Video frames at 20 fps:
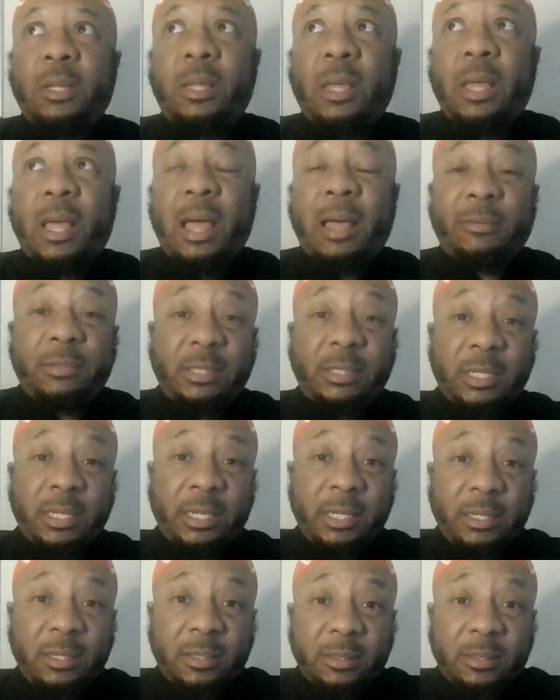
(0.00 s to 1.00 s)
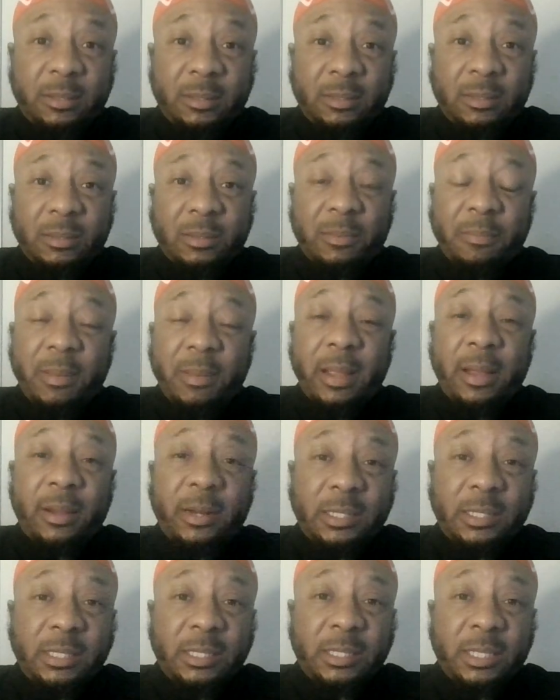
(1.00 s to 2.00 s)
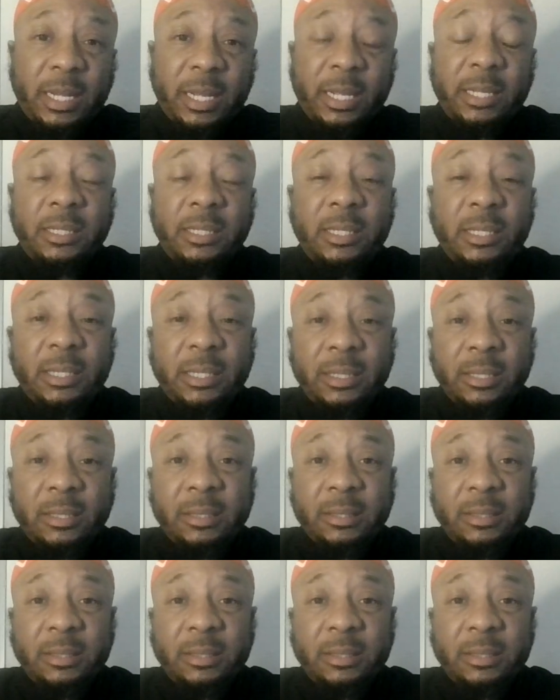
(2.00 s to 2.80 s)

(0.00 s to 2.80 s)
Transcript: I've seen some marriages ending,